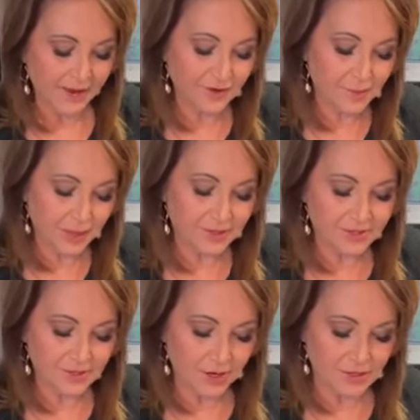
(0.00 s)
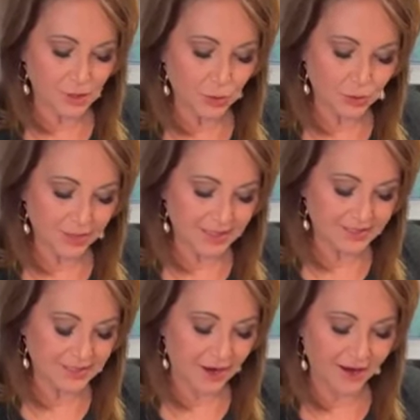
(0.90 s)
If your butter's not totally
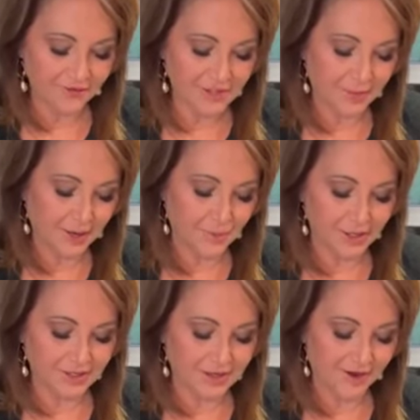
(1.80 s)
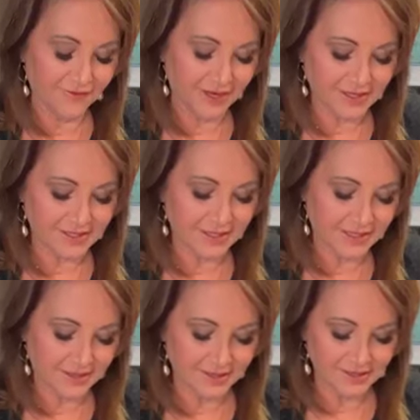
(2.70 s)
soft, you might want to soften it,